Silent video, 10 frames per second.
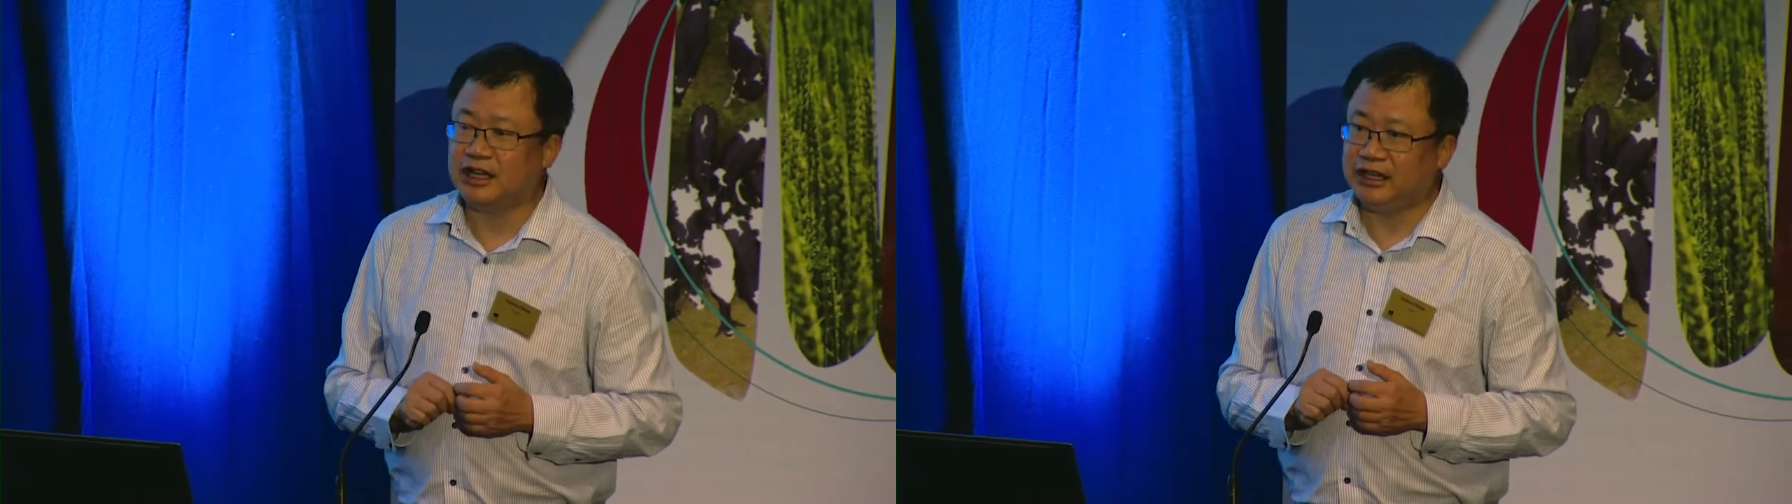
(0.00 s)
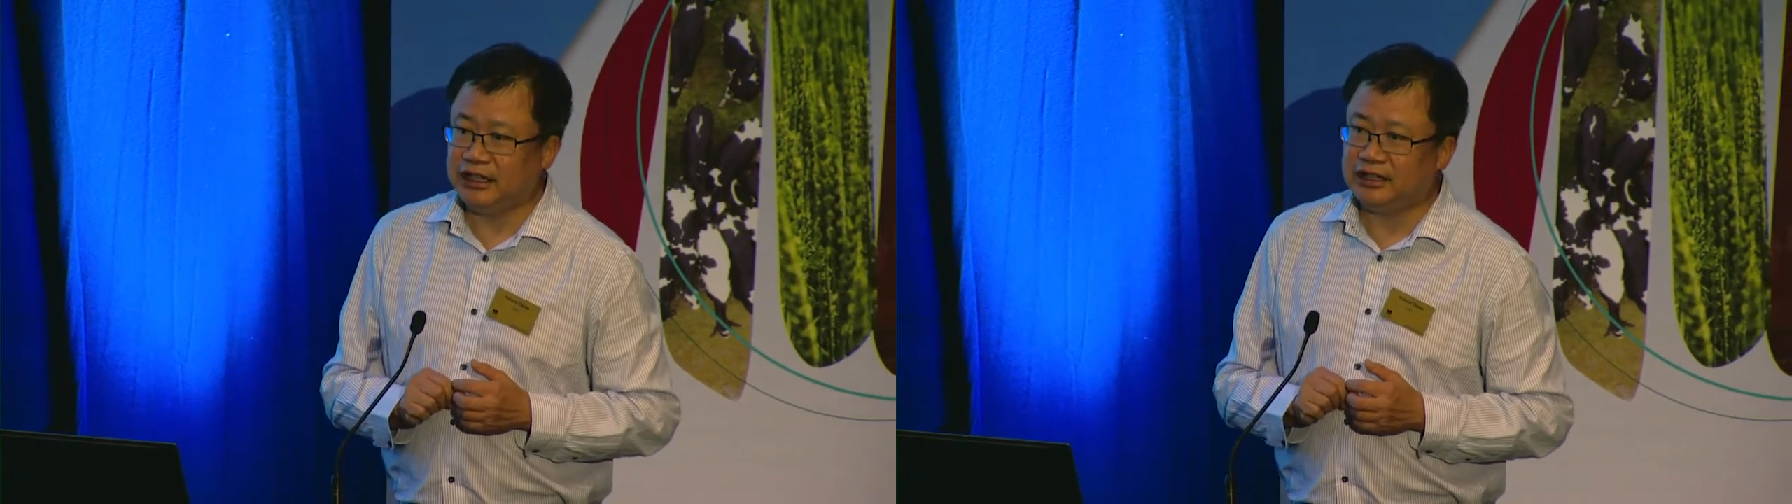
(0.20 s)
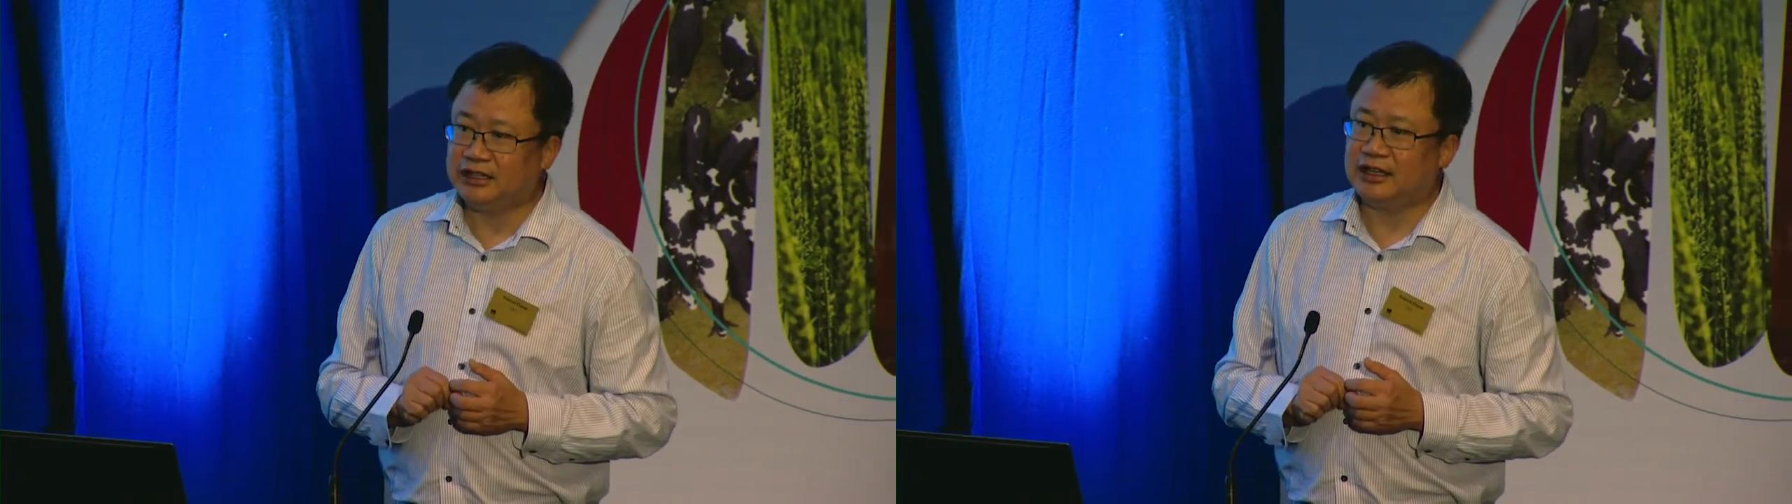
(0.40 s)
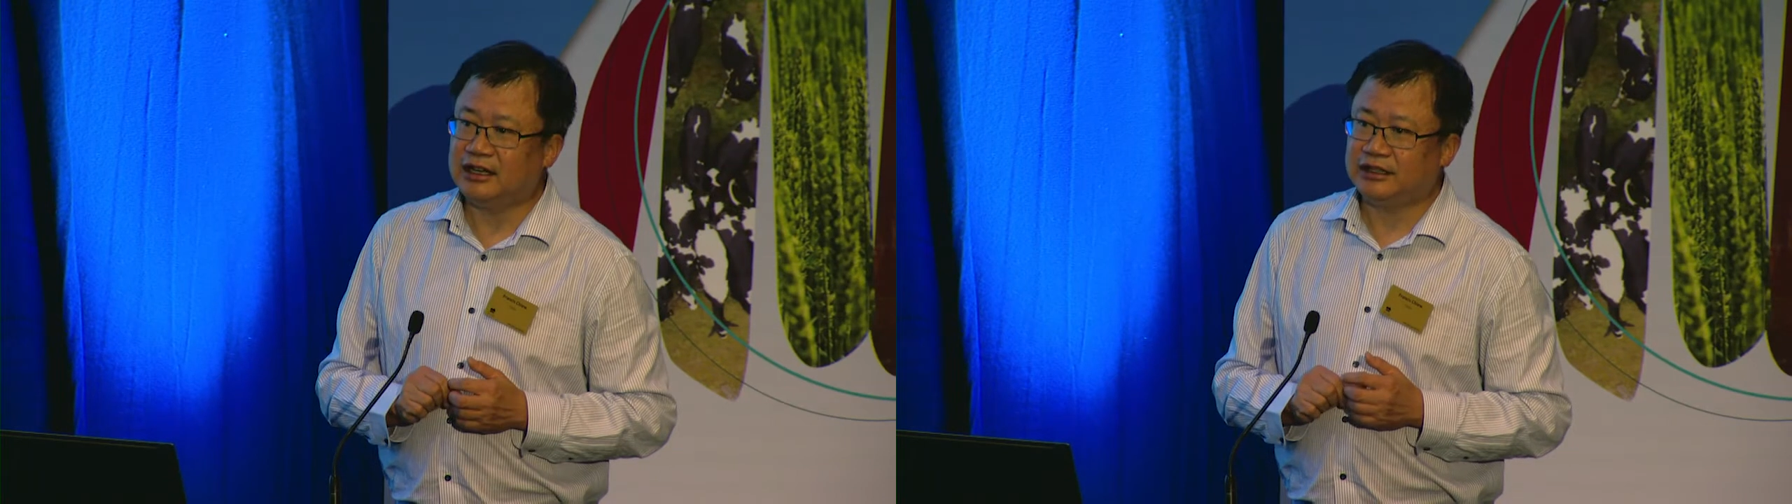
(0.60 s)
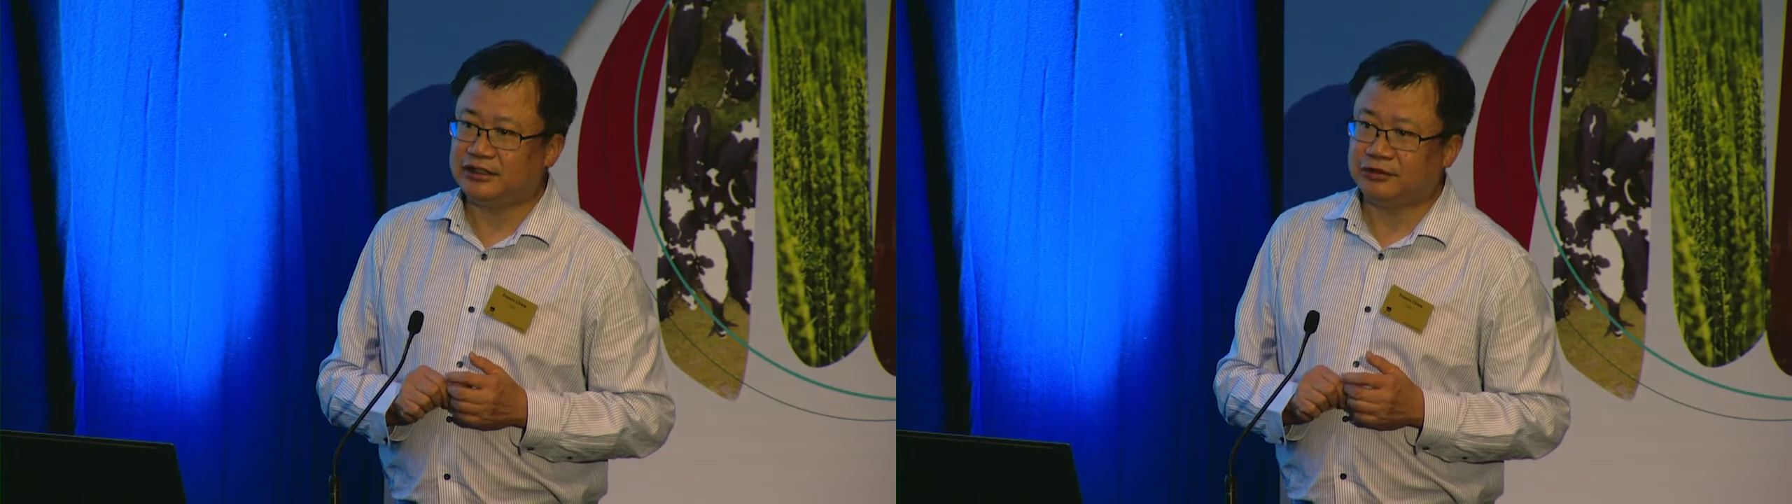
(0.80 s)
in
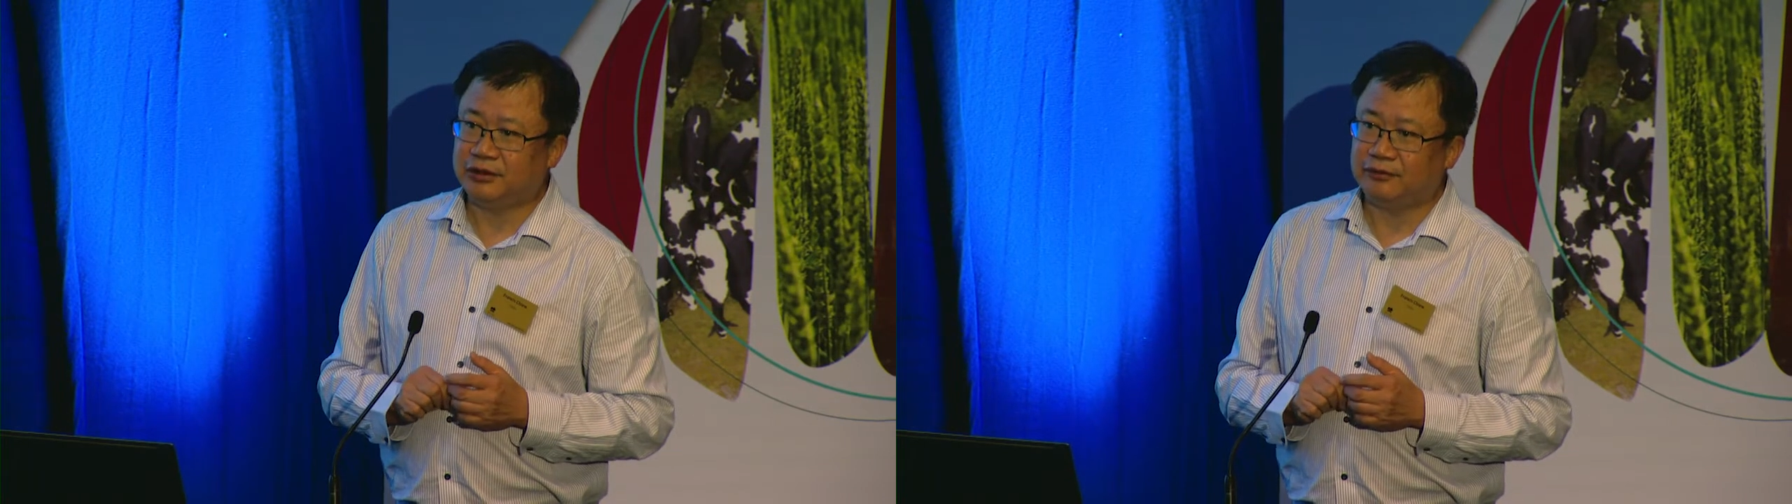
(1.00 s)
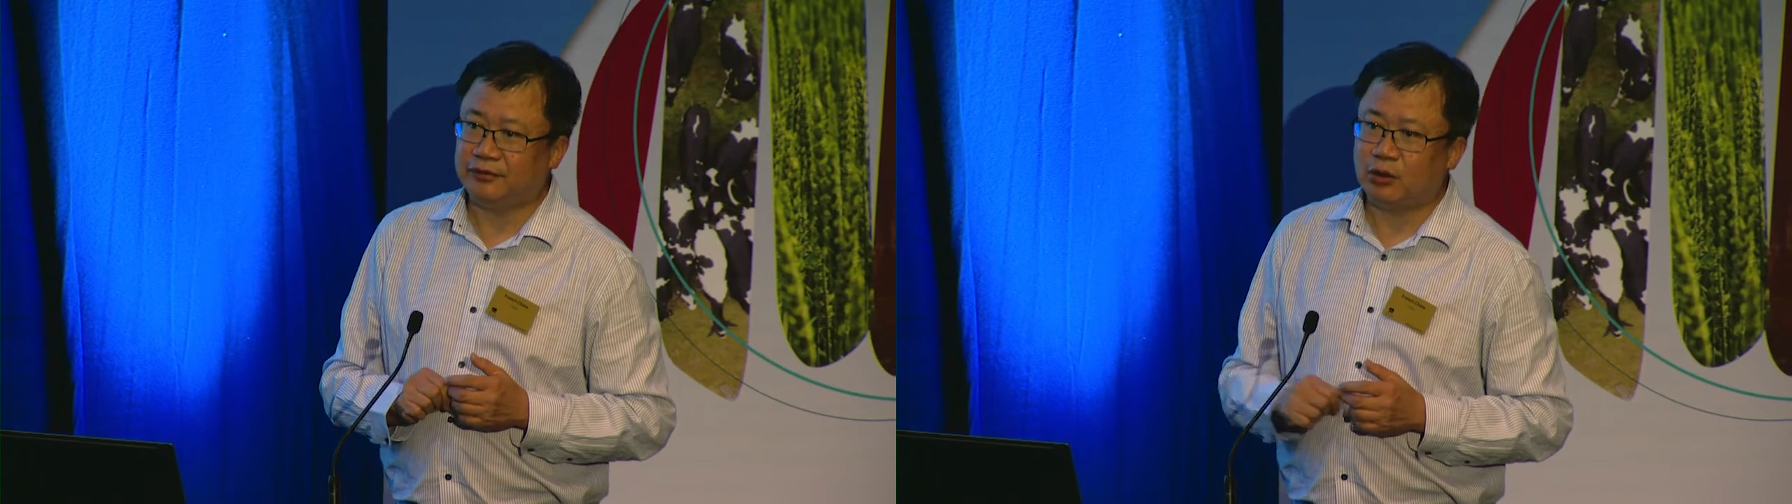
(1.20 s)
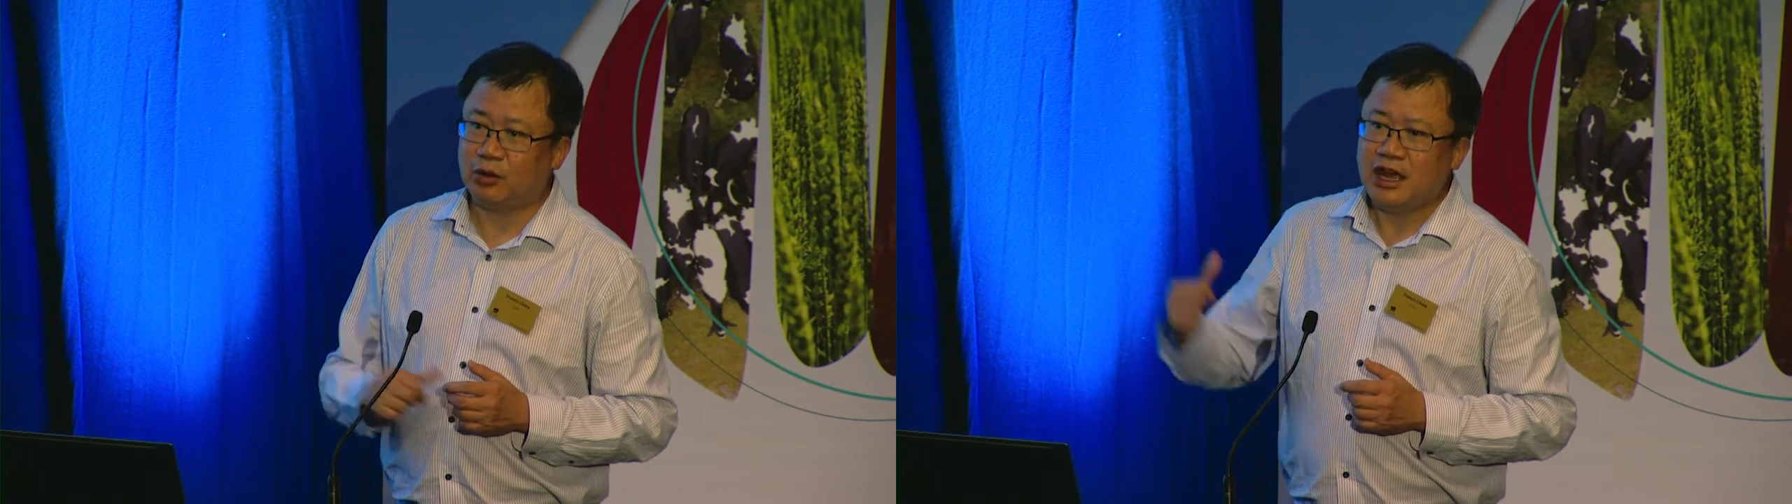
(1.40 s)
the stream flow.